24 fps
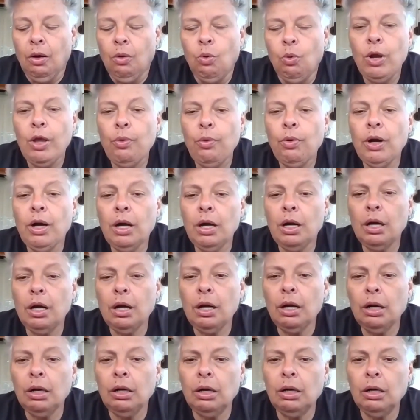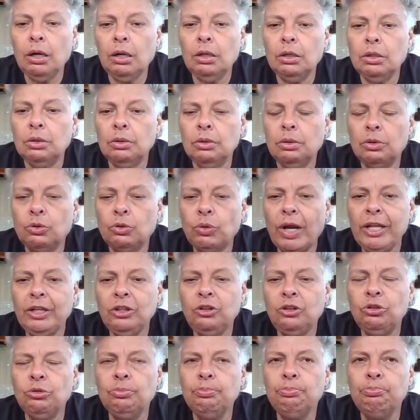we were trying
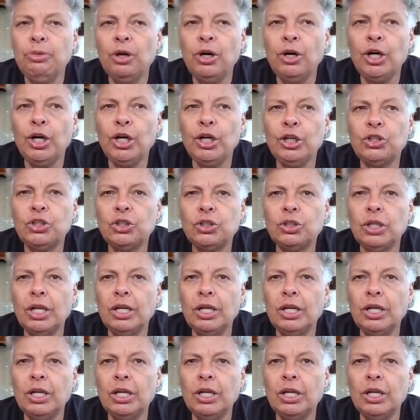to merge